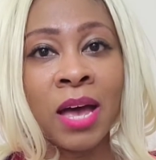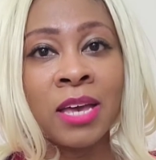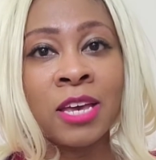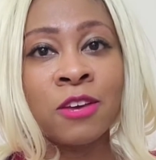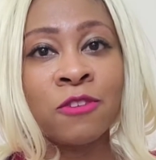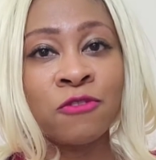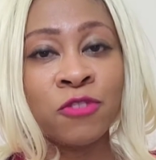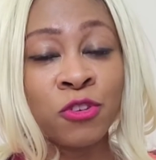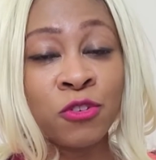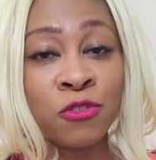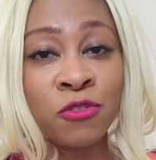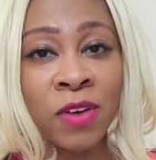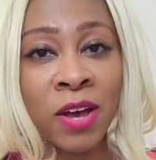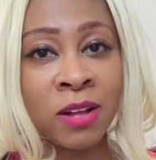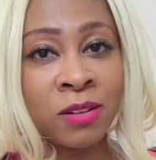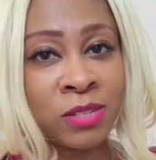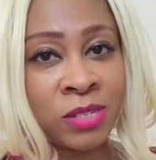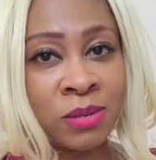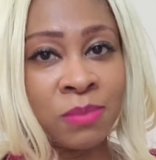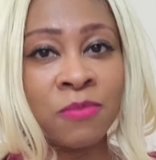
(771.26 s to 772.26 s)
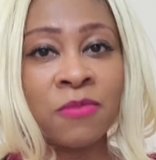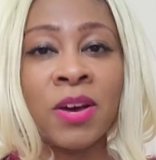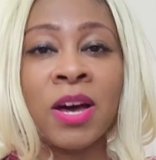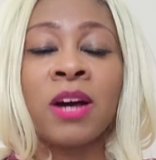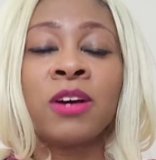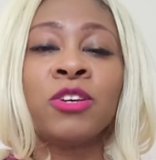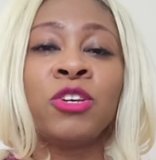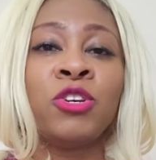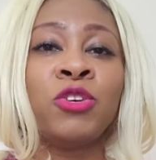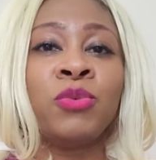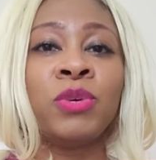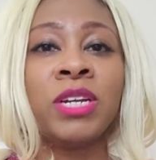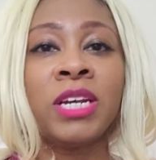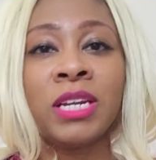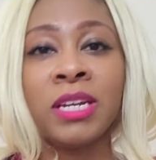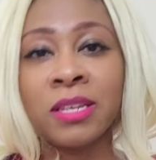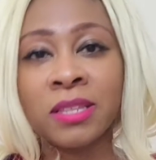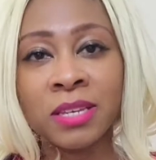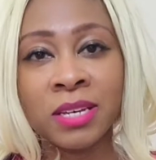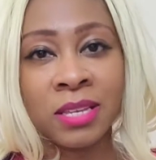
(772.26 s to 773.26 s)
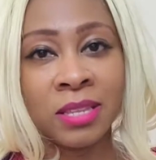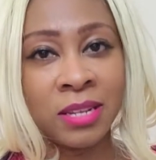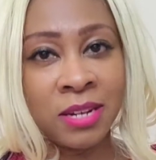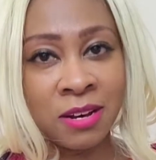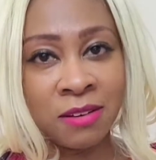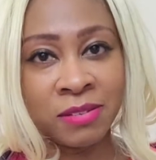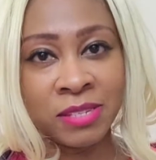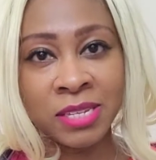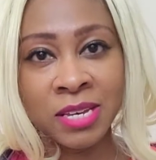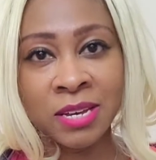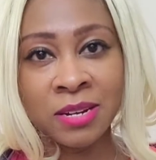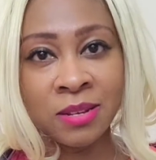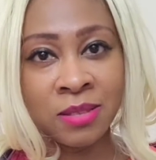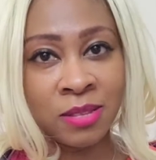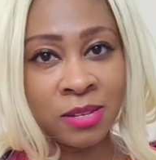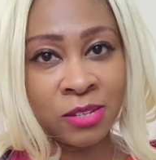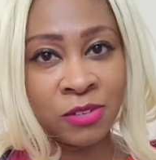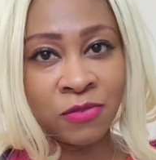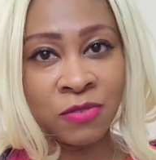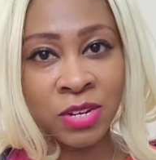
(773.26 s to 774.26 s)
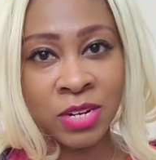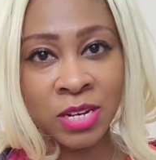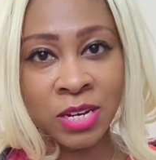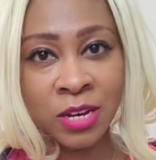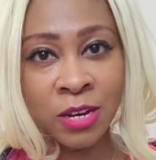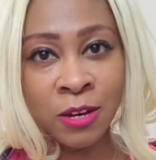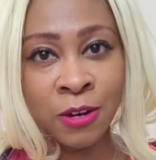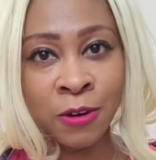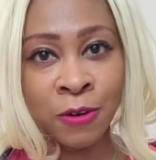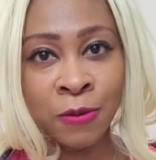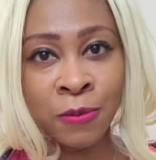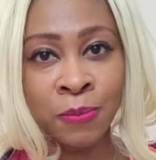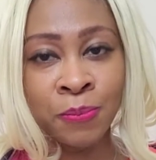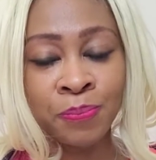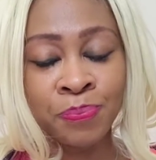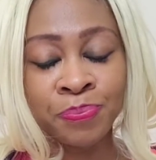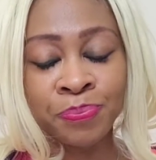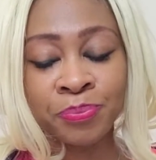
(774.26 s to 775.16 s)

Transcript: if you found some value in anything that I've said in this video,